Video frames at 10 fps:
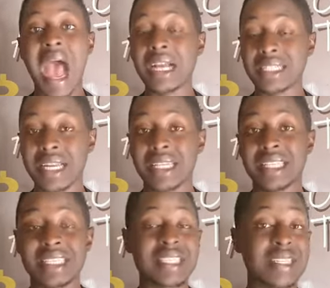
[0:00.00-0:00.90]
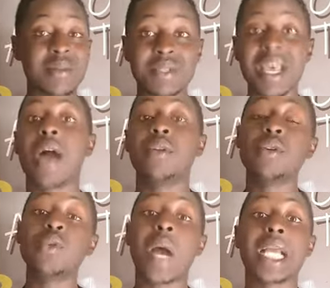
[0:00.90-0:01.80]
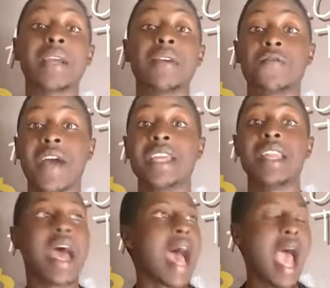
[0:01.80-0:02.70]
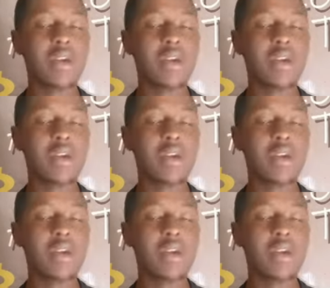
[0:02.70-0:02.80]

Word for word: actually the systems are not working fine.